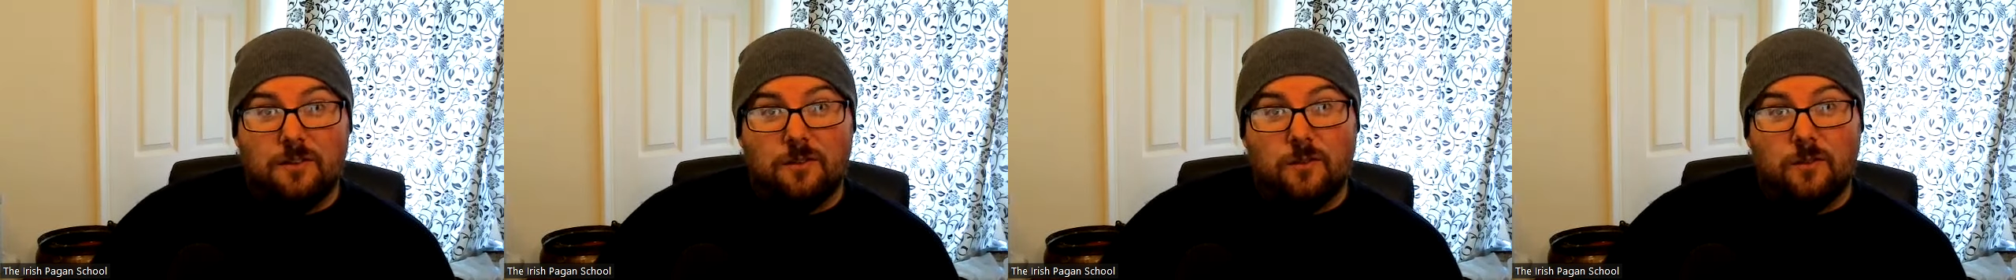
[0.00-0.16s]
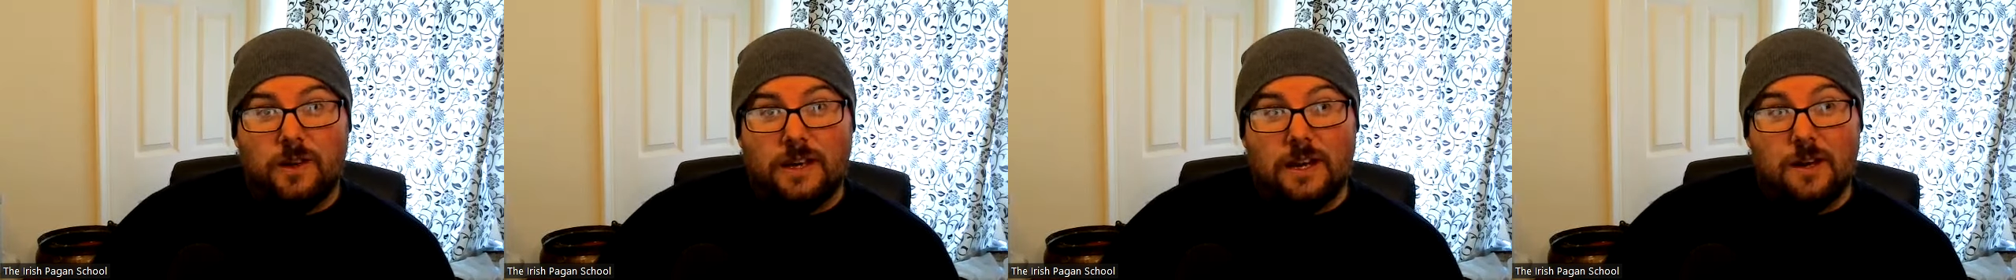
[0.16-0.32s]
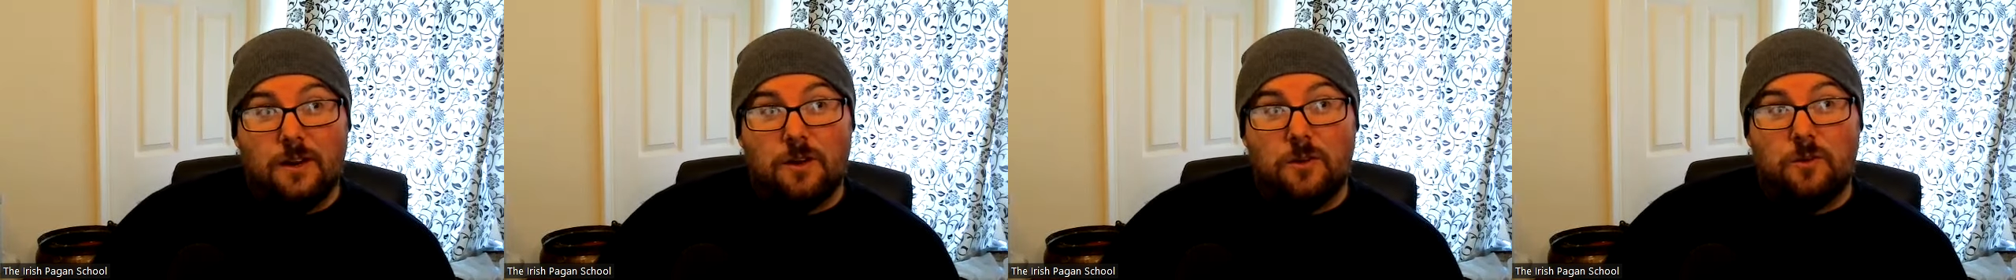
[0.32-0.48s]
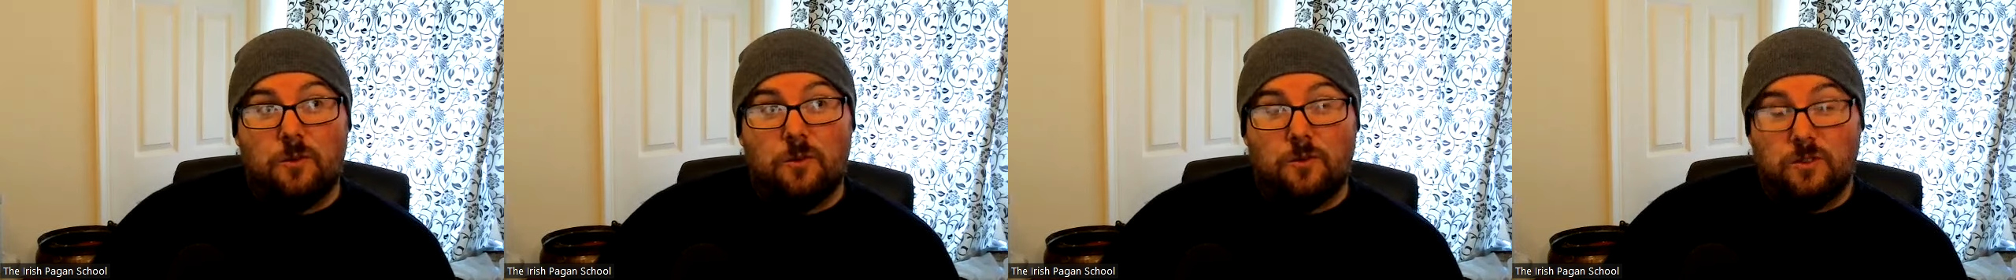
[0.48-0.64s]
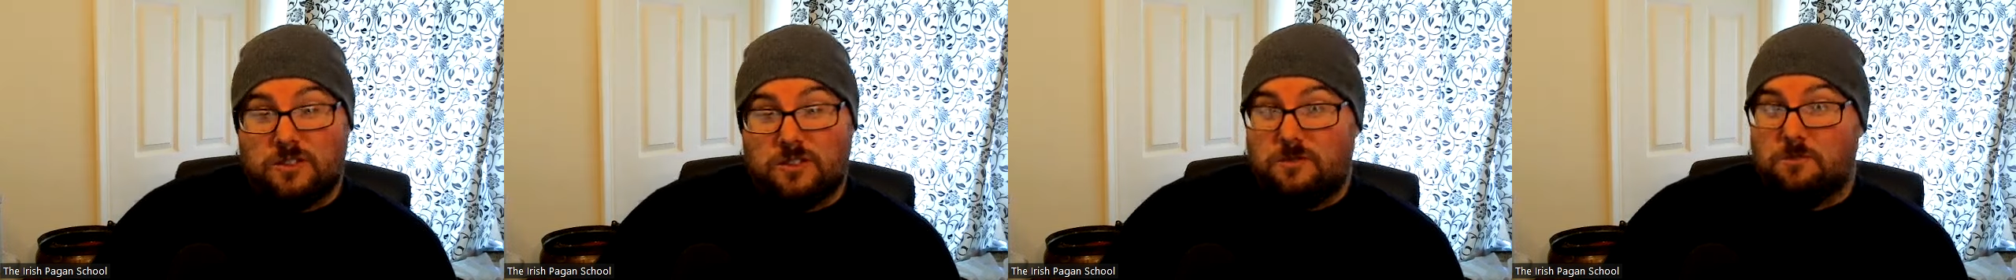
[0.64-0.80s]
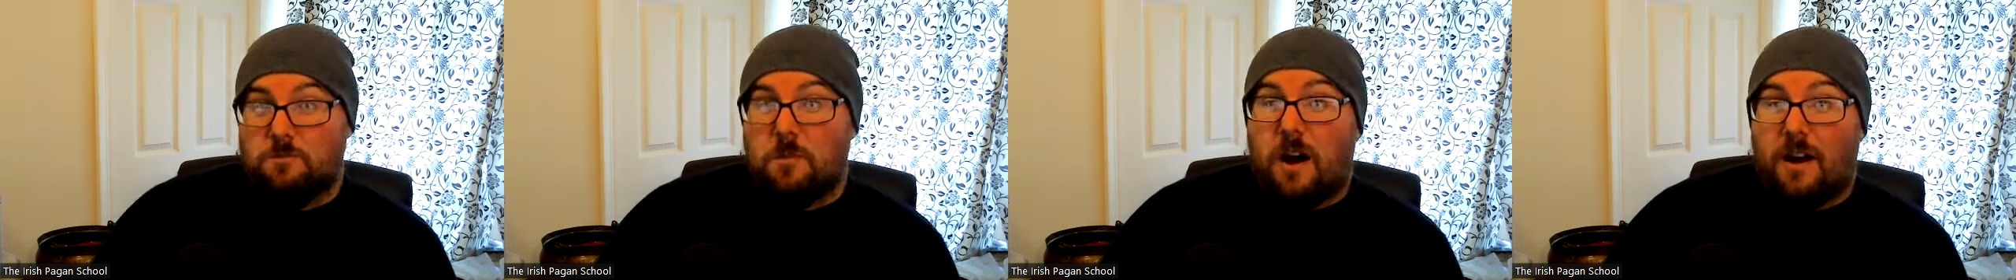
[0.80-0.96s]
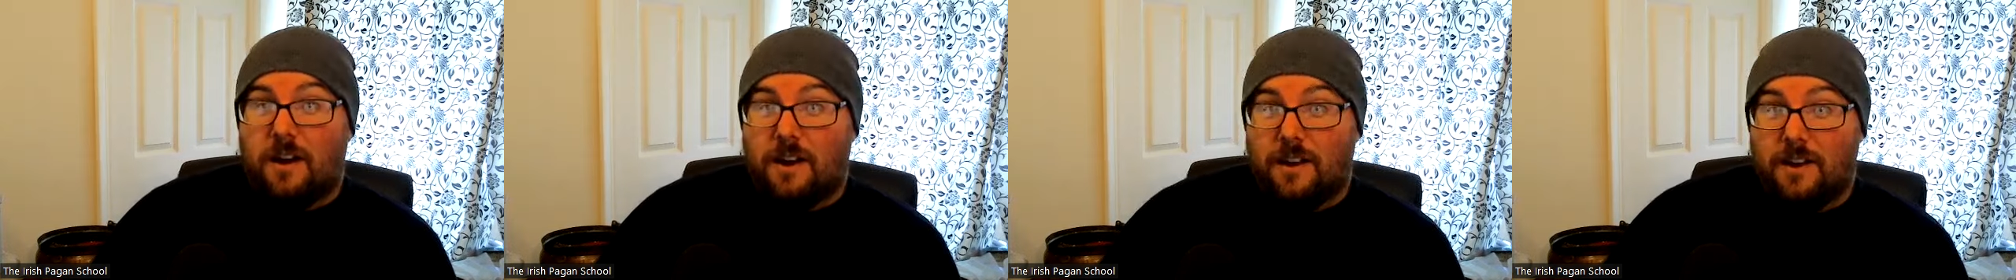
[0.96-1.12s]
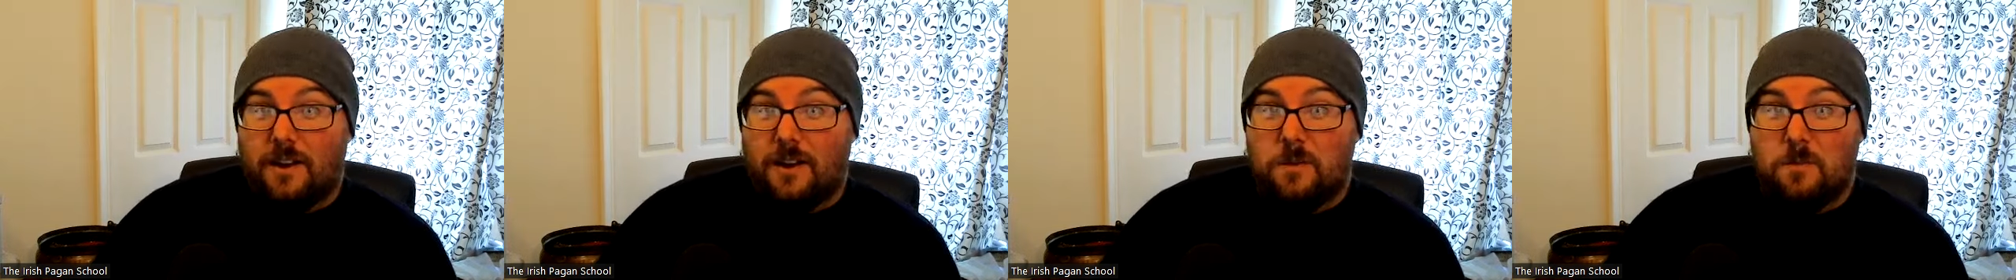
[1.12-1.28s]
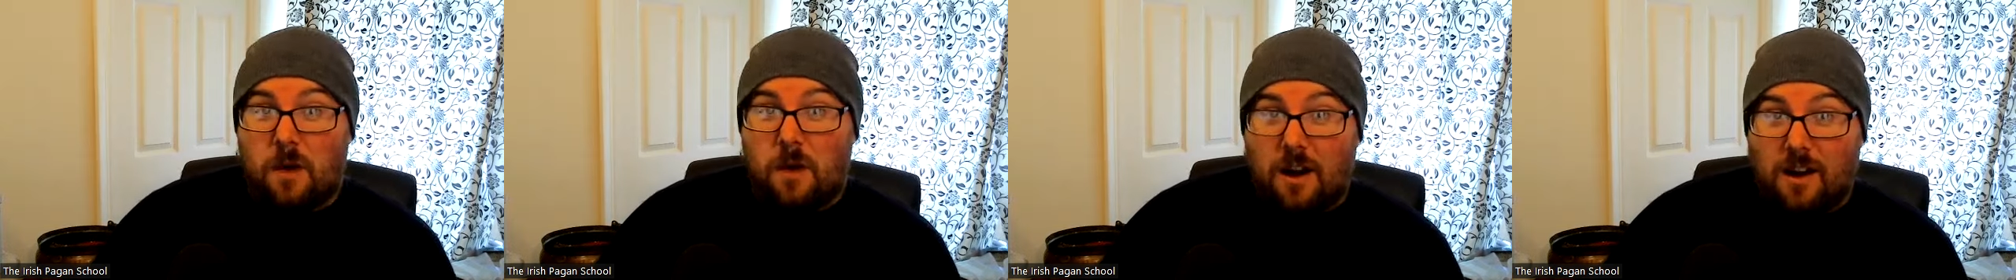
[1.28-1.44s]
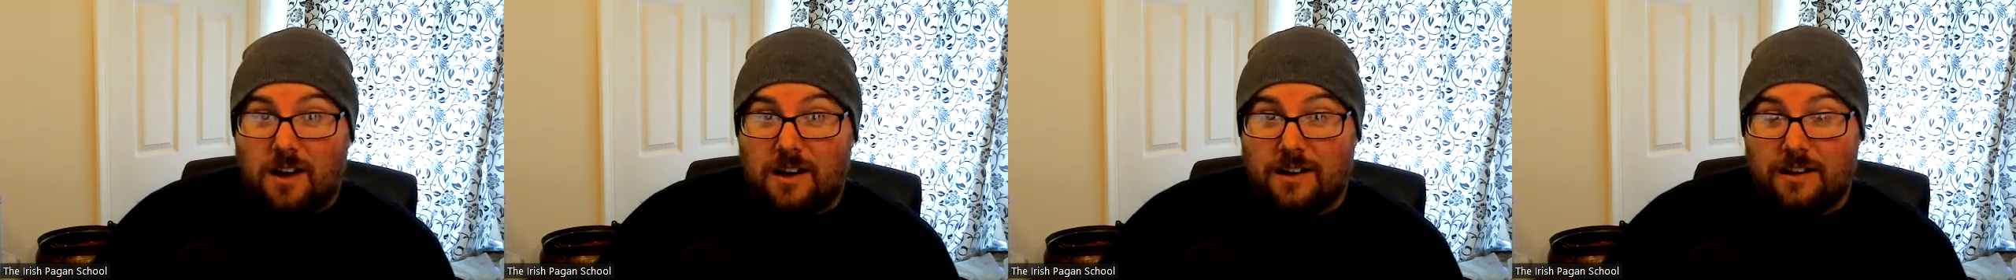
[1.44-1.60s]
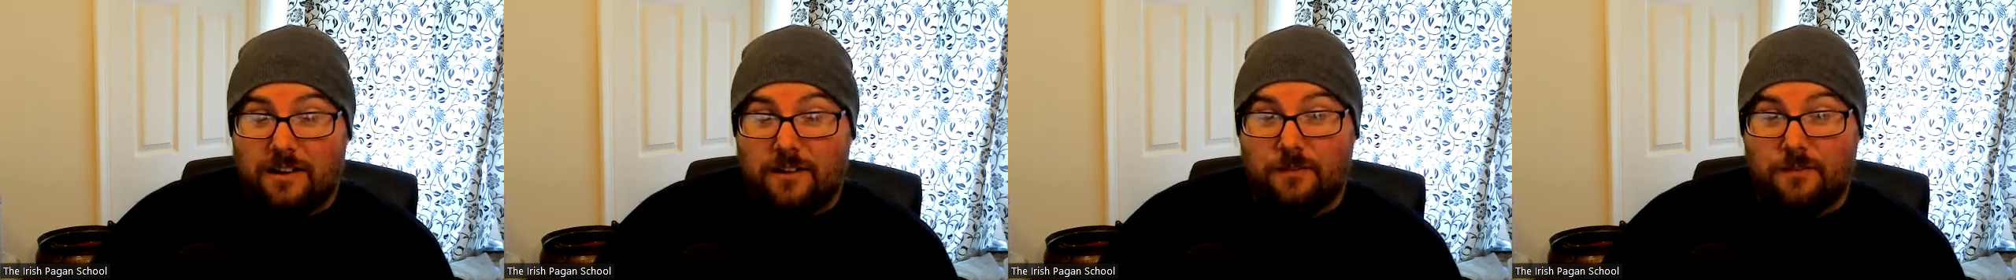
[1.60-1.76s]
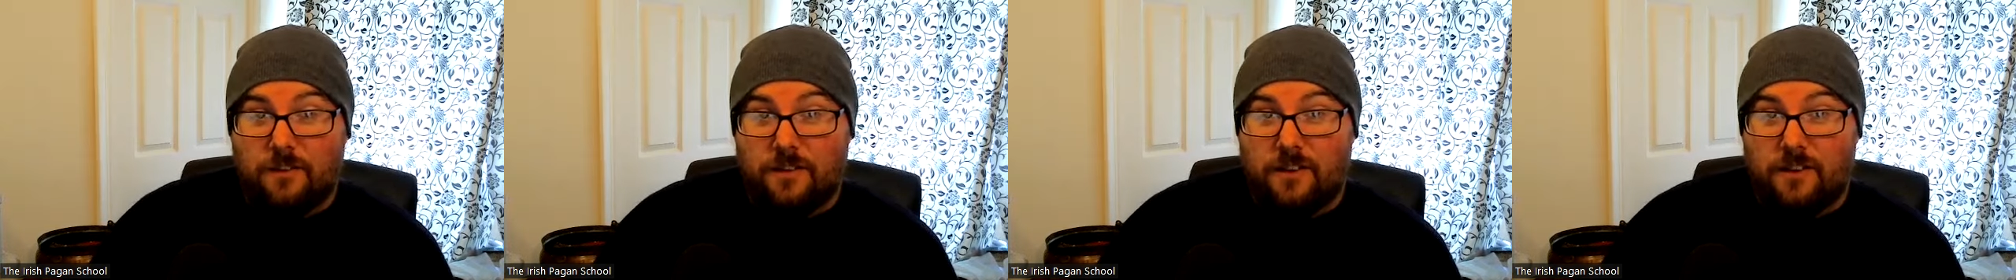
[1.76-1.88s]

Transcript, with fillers: We know Manannán mac Lir,